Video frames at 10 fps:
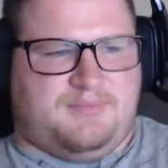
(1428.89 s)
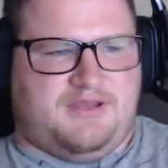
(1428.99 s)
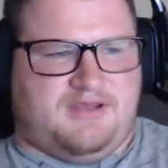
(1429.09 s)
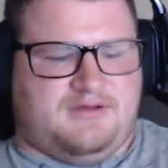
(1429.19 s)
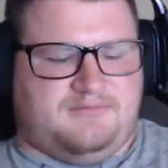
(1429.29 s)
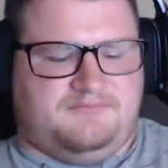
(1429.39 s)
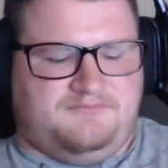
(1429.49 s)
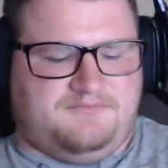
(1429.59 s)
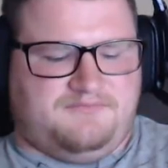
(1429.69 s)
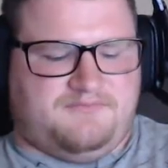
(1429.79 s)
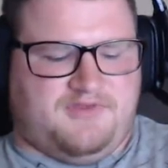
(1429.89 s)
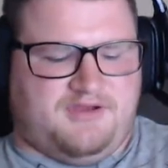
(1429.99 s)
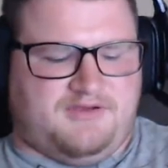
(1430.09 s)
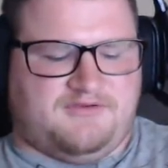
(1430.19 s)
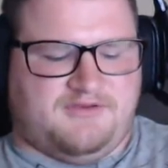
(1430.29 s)
PM
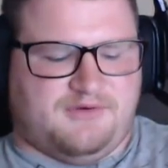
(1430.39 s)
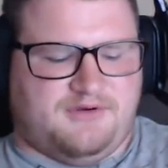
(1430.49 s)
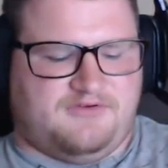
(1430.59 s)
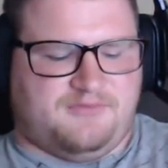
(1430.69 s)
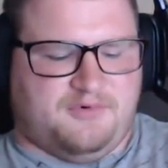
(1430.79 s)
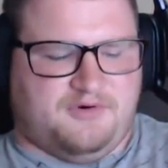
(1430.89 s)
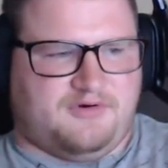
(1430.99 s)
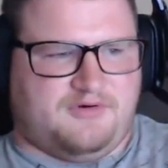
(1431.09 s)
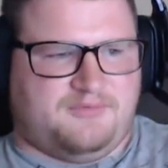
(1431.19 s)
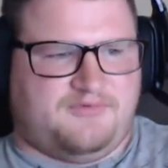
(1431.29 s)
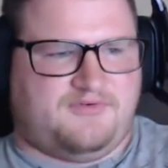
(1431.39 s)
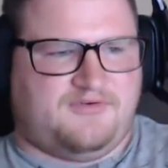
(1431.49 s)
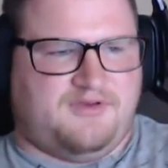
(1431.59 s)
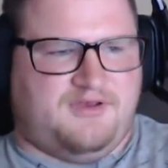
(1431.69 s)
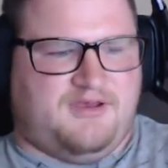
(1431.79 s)
the C3D support groups,
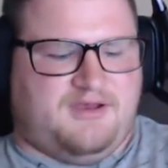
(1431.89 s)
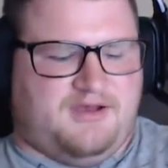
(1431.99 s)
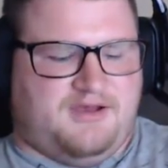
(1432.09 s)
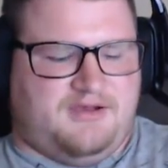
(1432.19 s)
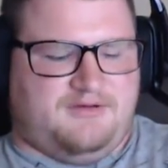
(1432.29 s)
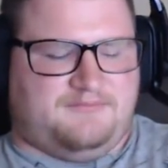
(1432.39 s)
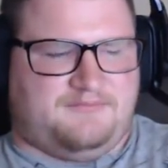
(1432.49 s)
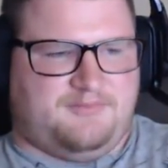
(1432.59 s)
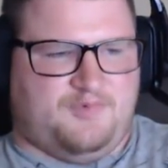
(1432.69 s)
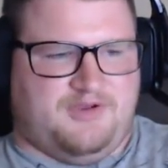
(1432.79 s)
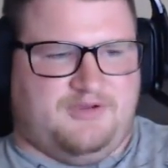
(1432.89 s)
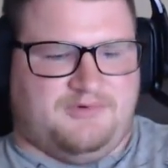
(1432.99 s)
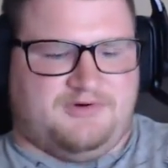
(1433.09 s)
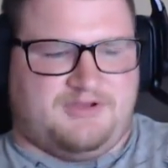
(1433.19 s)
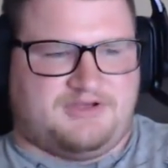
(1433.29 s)
William
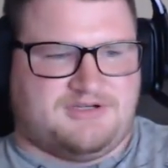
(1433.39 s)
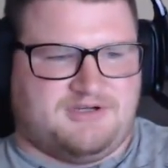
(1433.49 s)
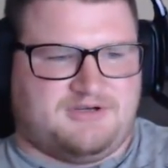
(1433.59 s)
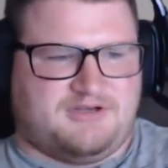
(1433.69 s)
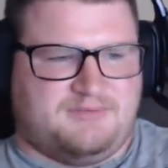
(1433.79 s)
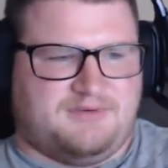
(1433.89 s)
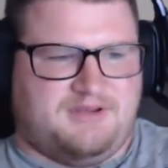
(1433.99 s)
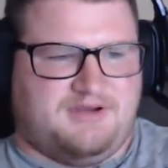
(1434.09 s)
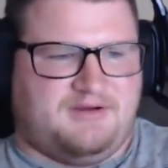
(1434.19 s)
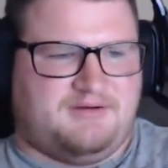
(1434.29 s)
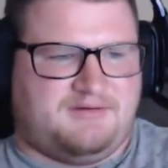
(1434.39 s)
will get you hooked up in there.